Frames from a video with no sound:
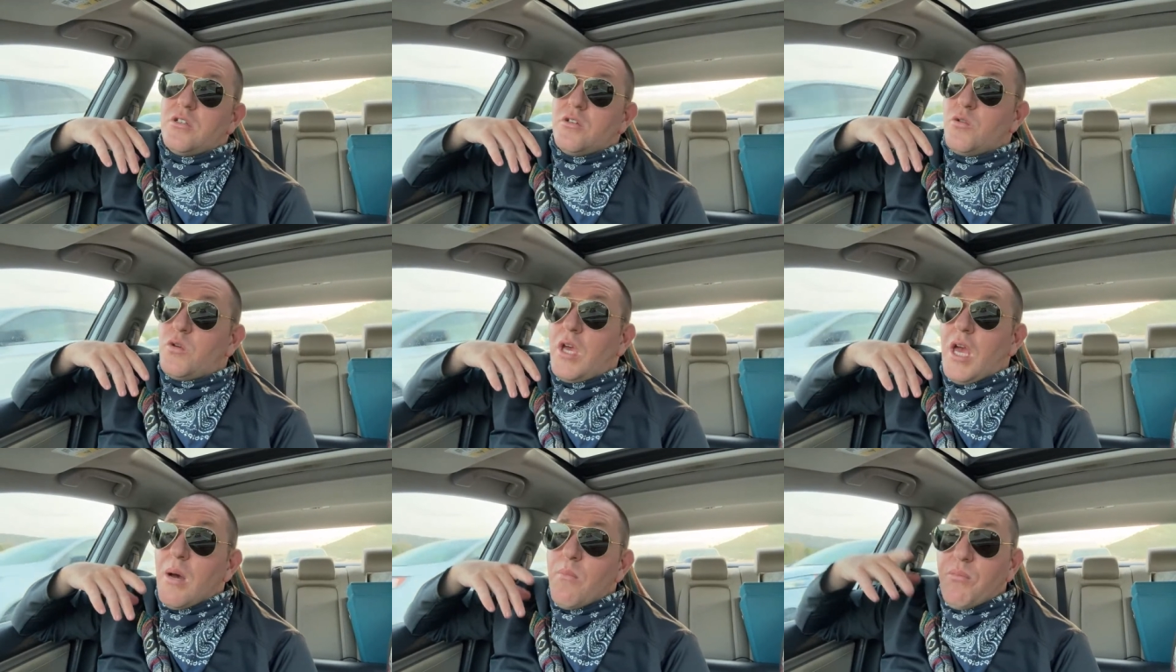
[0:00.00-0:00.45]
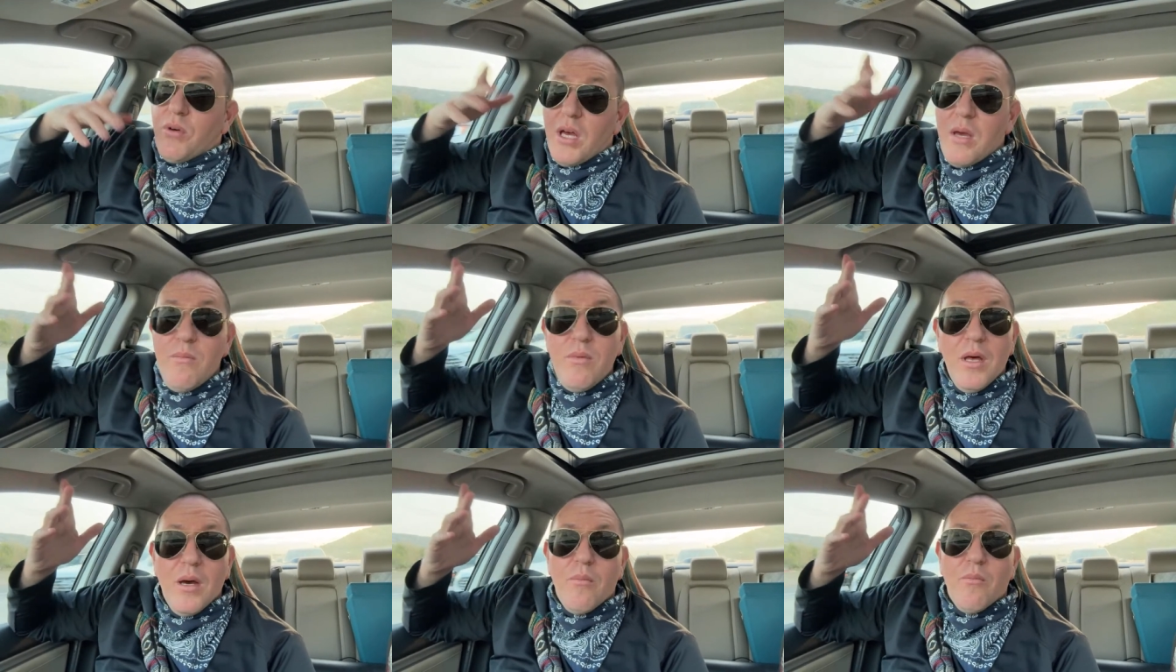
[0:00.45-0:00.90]
you can't blame
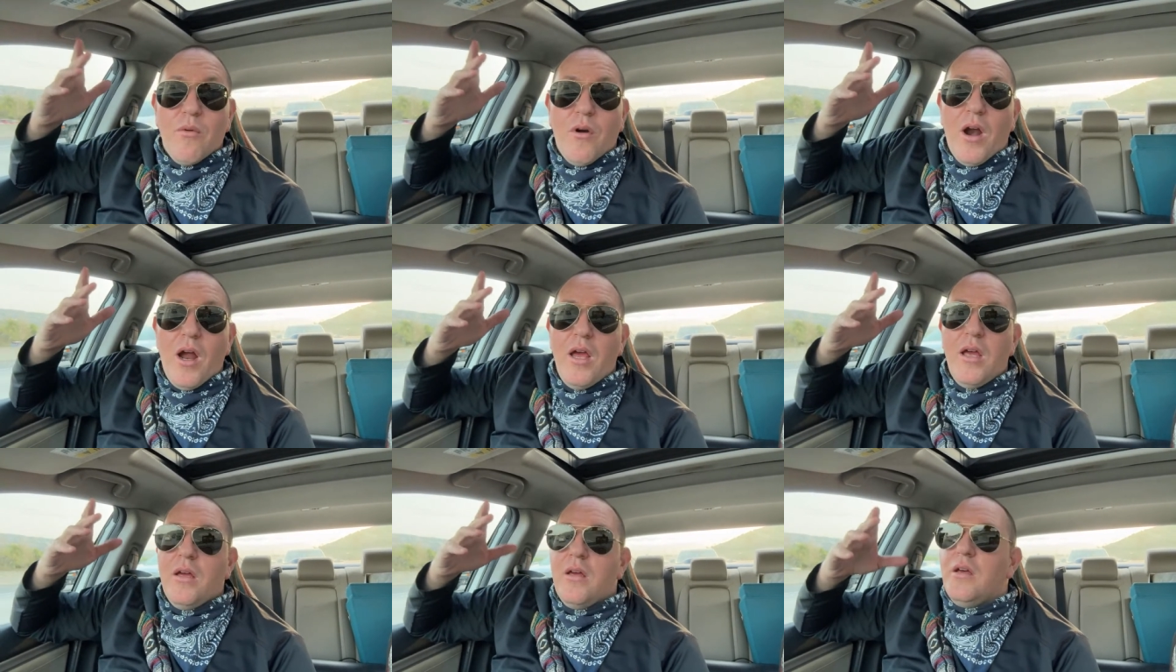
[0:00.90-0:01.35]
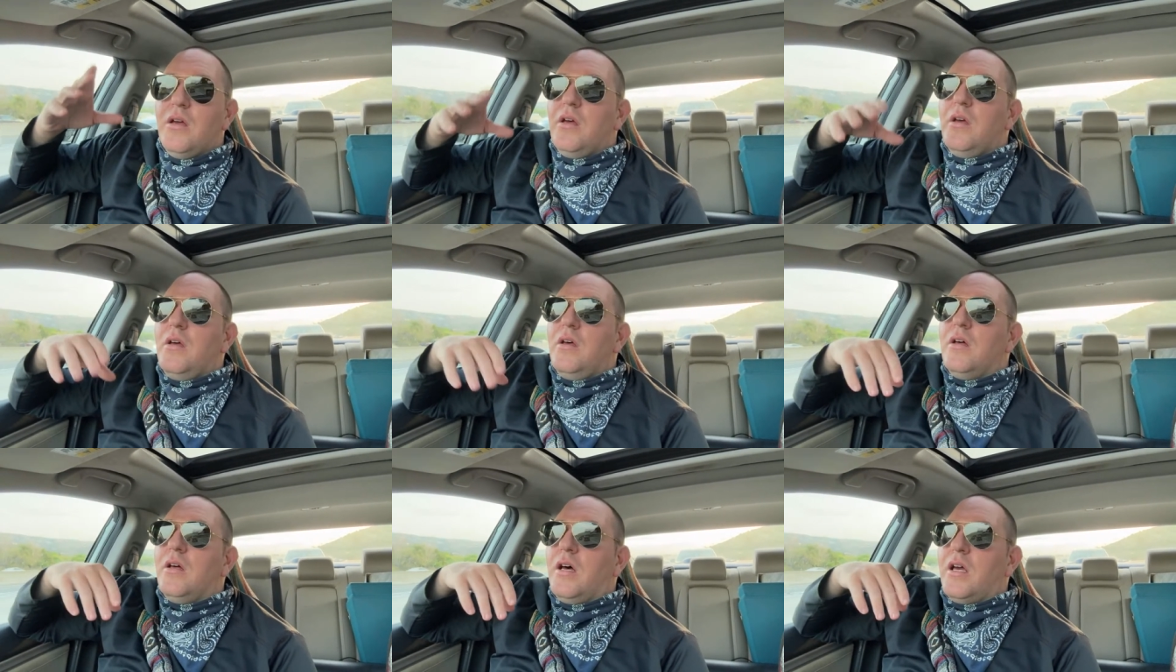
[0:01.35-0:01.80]
them, right?
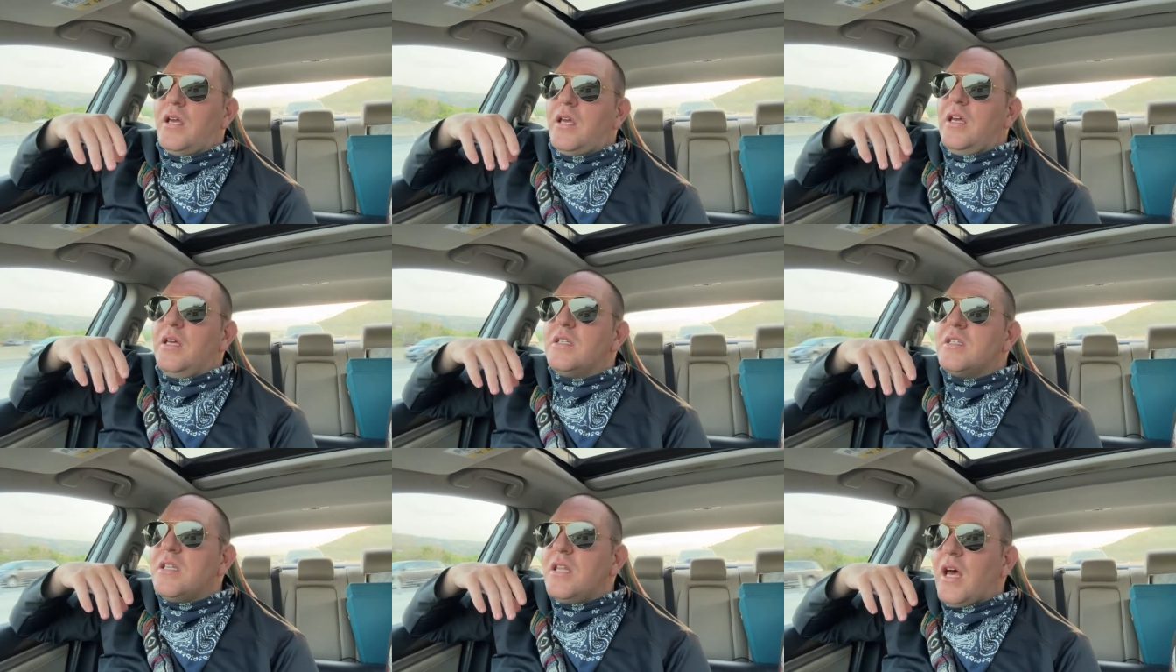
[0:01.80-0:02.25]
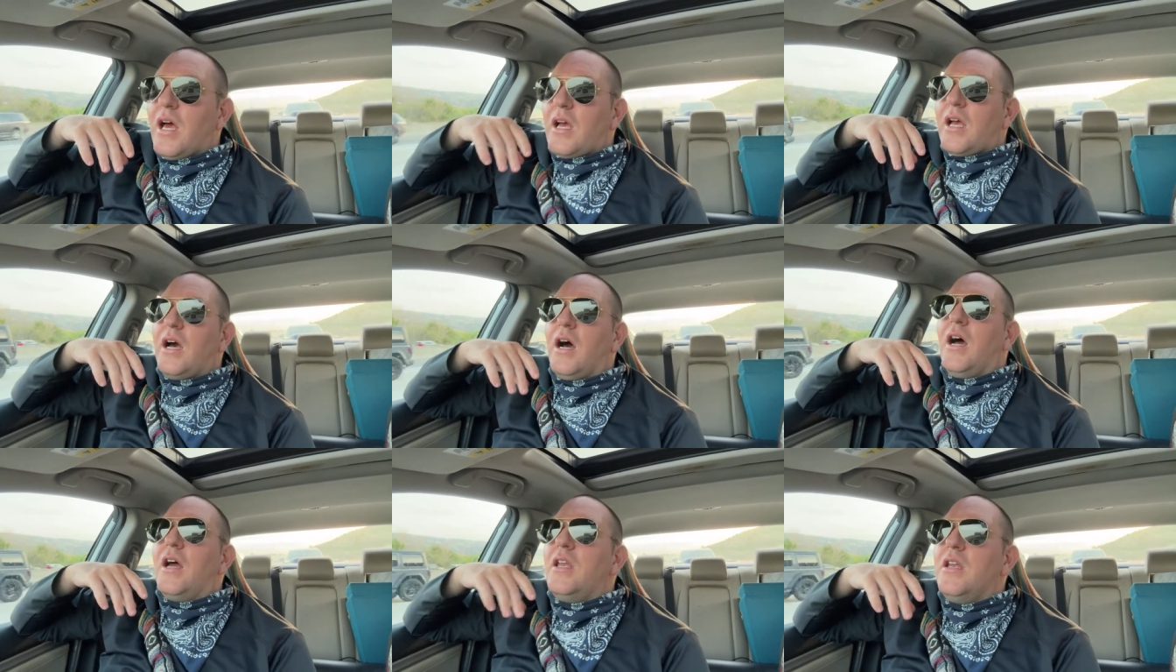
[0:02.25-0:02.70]
Isn't that
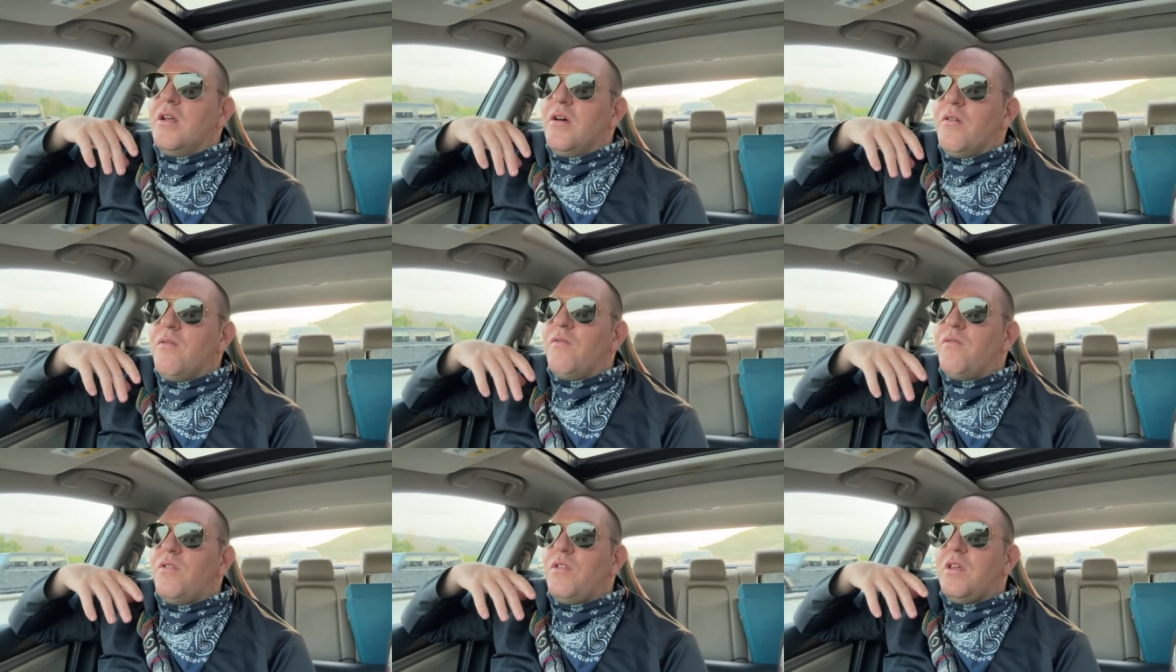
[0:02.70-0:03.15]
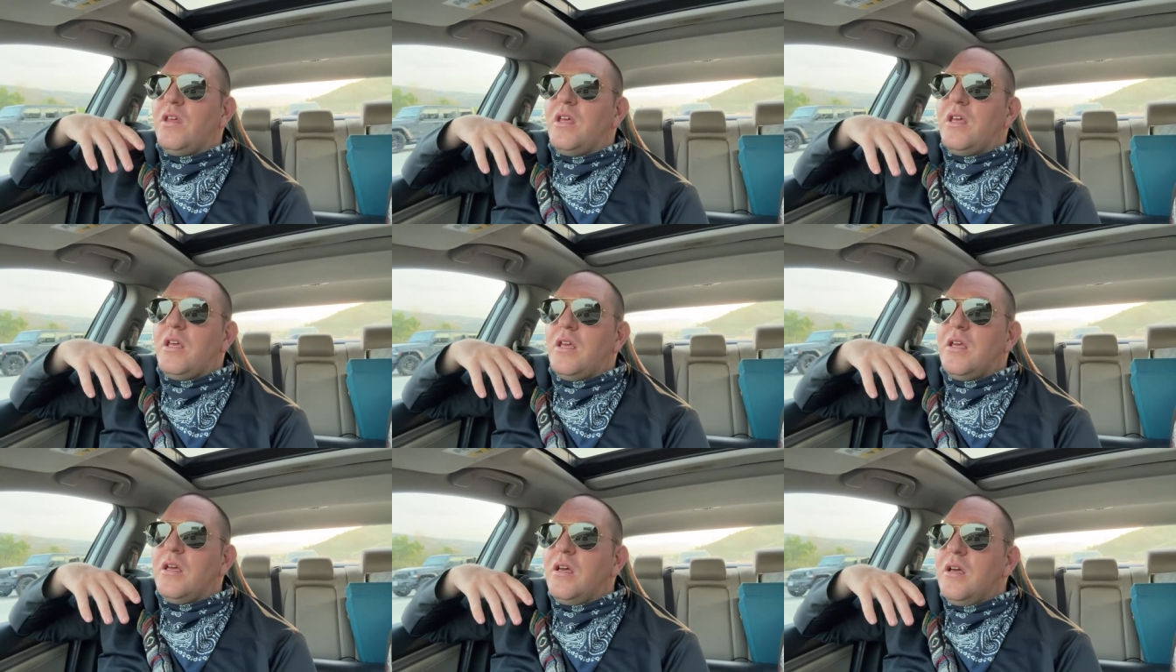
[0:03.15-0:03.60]
kind of
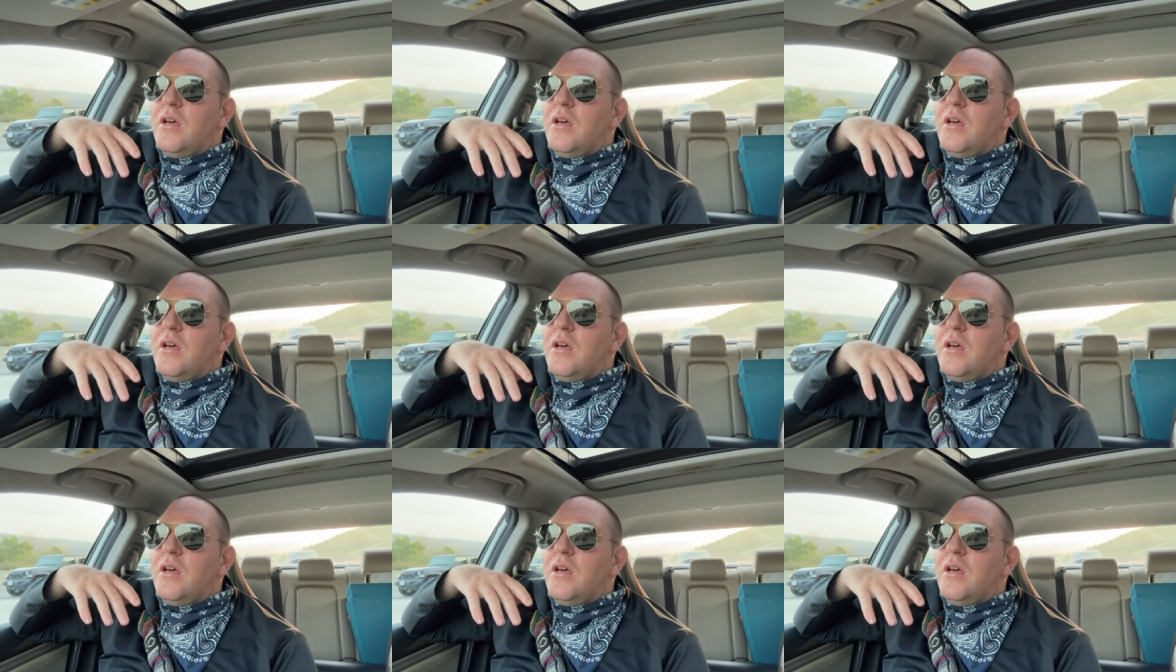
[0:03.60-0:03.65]
the